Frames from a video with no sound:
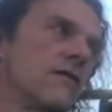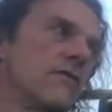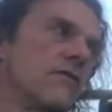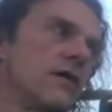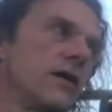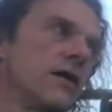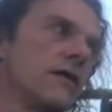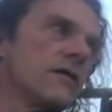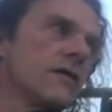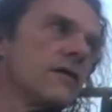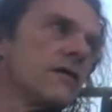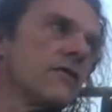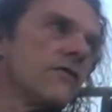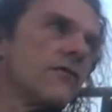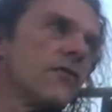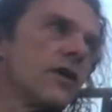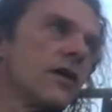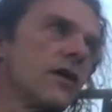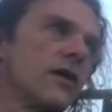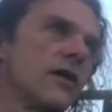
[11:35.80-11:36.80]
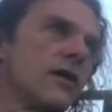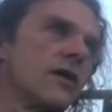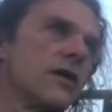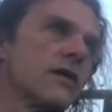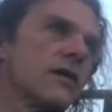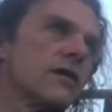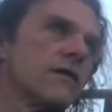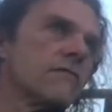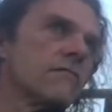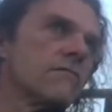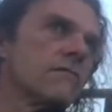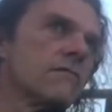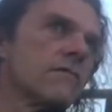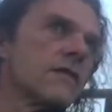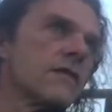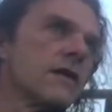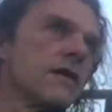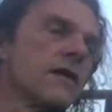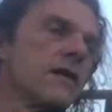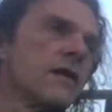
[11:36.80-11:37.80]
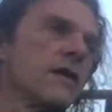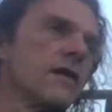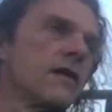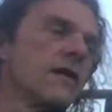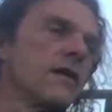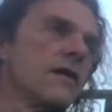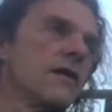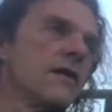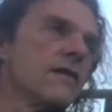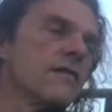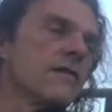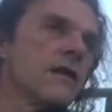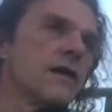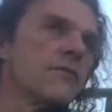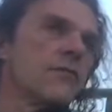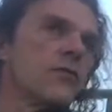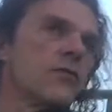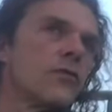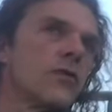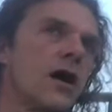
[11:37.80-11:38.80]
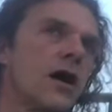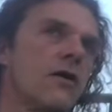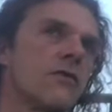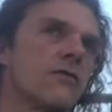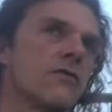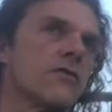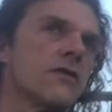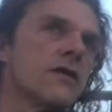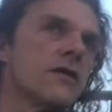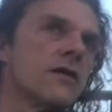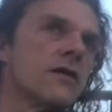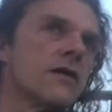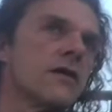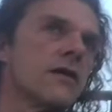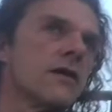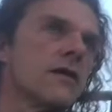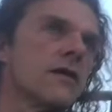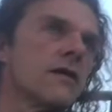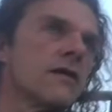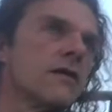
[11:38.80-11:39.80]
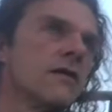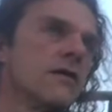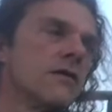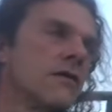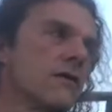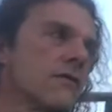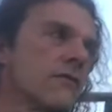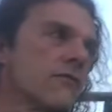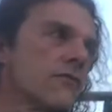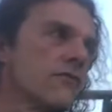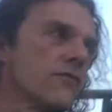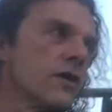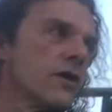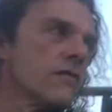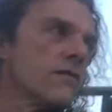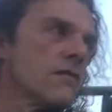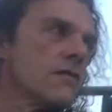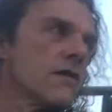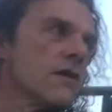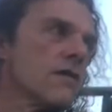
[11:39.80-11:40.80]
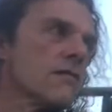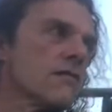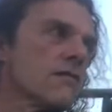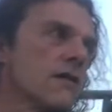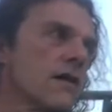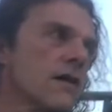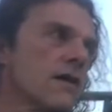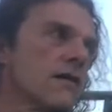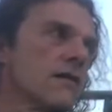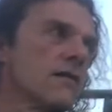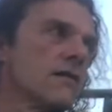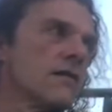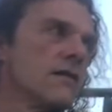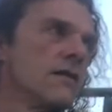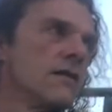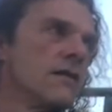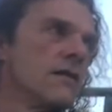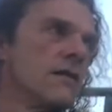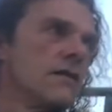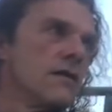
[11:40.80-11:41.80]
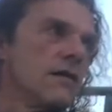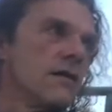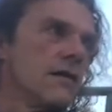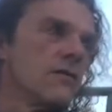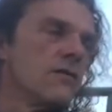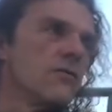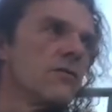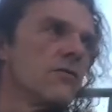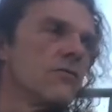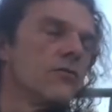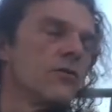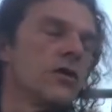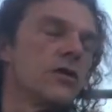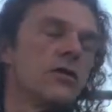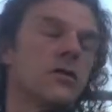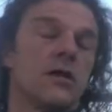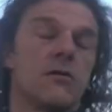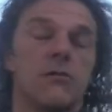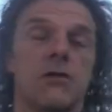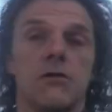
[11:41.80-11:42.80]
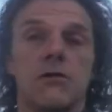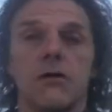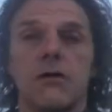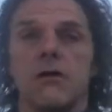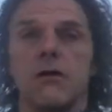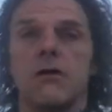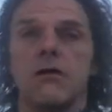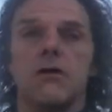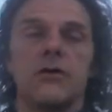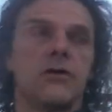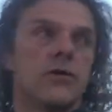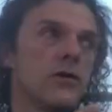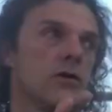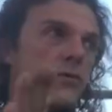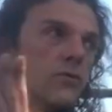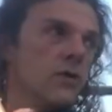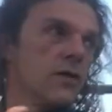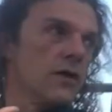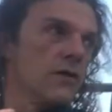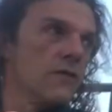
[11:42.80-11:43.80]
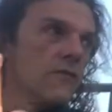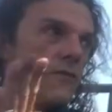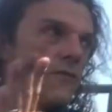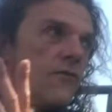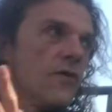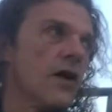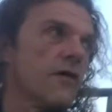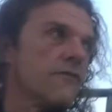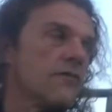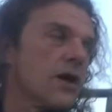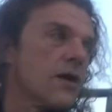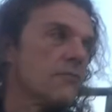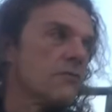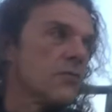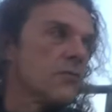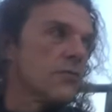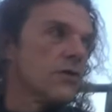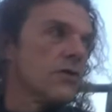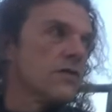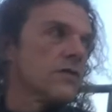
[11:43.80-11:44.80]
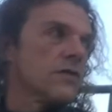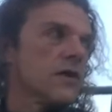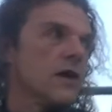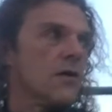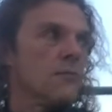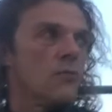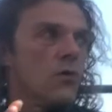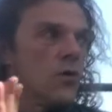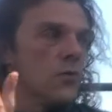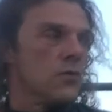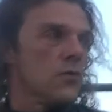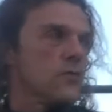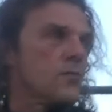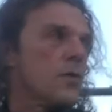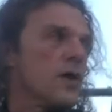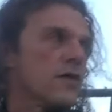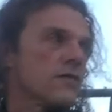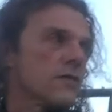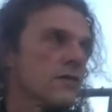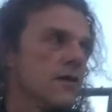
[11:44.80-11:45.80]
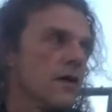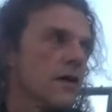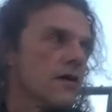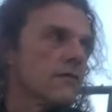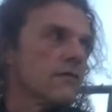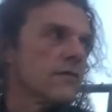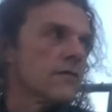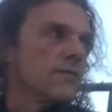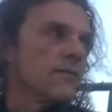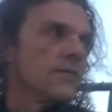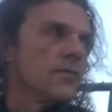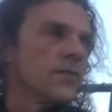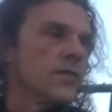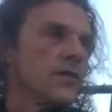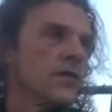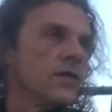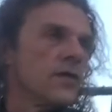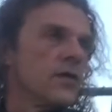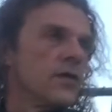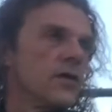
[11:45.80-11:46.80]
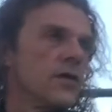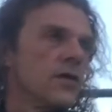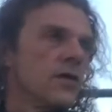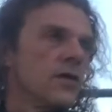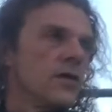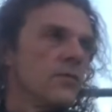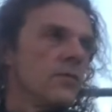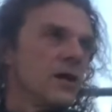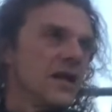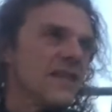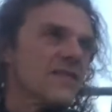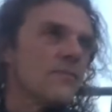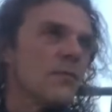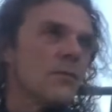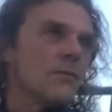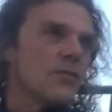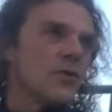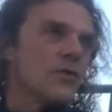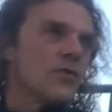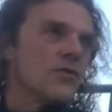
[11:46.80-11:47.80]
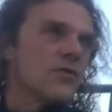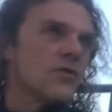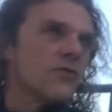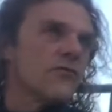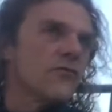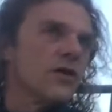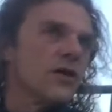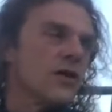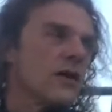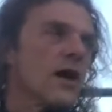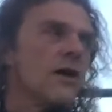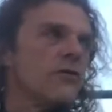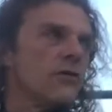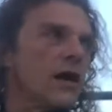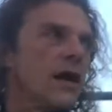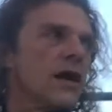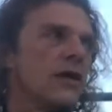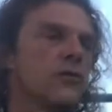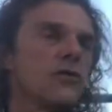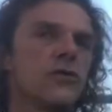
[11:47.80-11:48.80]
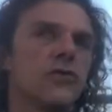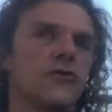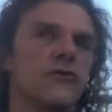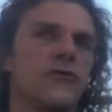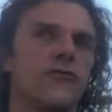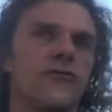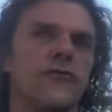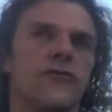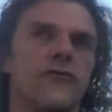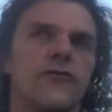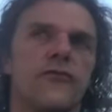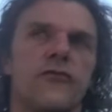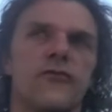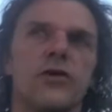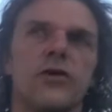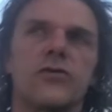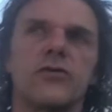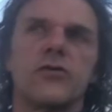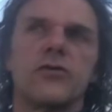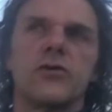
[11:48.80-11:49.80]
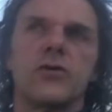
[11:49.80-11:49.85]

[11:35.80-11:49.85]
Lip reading: Right? And if I like say I slept 2 hours and I had like a lot of drinks last night, I do the breathing, I'm like, oh, you know, with the 5 times breathing, I'm almost passing out. But that's my personal feeling. How do you feel?